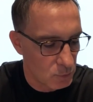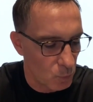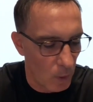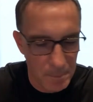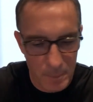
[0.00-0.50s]
was
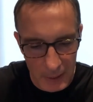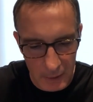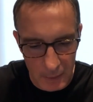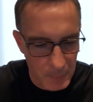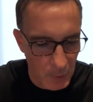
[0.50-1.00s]
one big
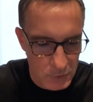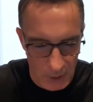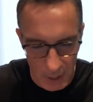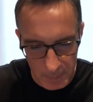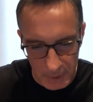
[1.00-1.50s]
computer
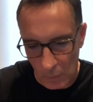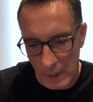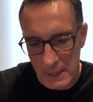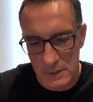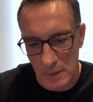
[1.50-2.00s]
humming
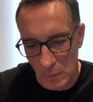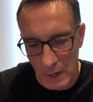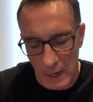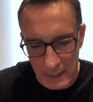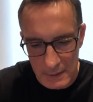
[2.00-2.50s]
away
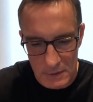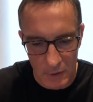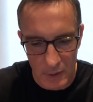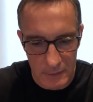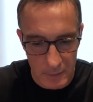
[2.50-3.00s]
somewhere
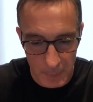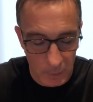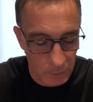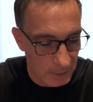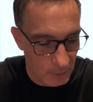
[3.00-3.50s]
inside the
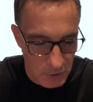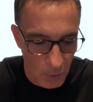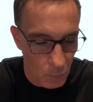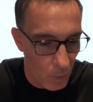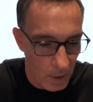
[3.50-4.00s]
building. There was no
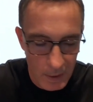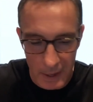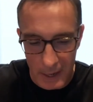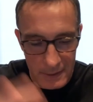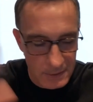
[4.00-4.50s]
w-
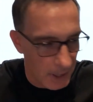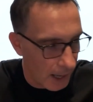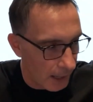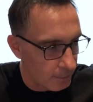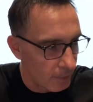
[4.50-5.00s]

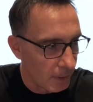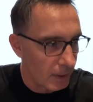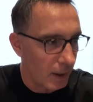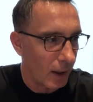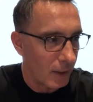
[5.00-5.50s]
internet,
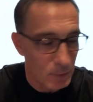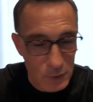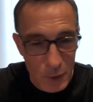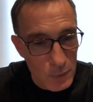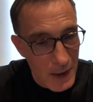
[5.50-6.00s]
uh, there was
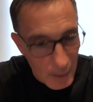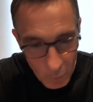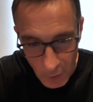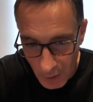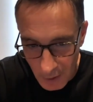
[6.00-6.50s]
no
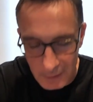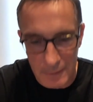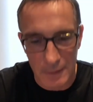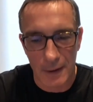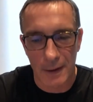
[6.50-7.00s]
network,
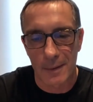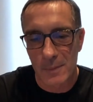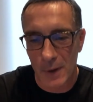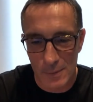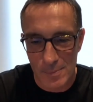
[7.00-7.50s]
um,
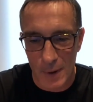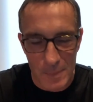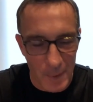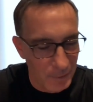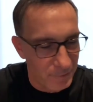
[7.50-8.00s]
no
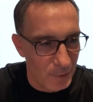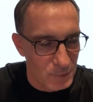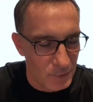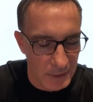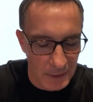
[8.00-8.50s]
mobile phones
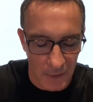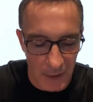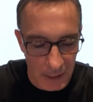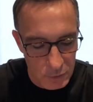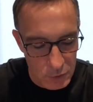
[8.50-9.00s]
or anything like
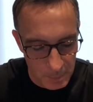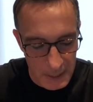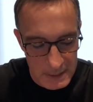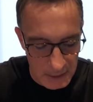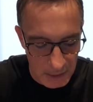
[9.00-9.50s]
that. You just
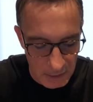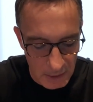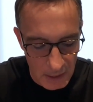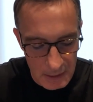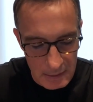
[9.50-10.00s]
basically,
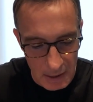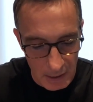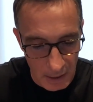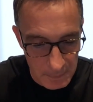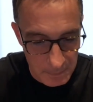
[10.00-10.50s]

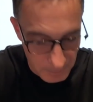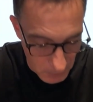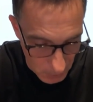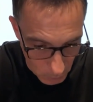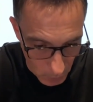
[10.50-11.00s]
um, you
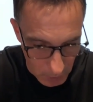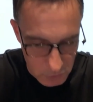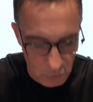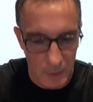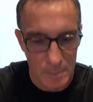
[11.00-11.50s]
know,
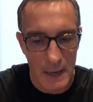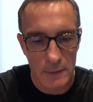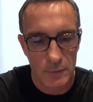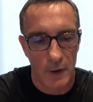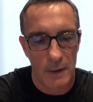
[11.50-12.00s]
worked on a
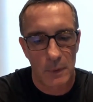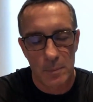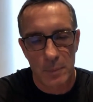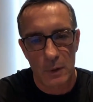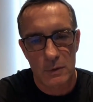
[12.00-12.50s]
mainframe
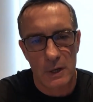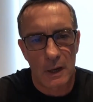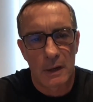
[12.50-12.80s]
computer.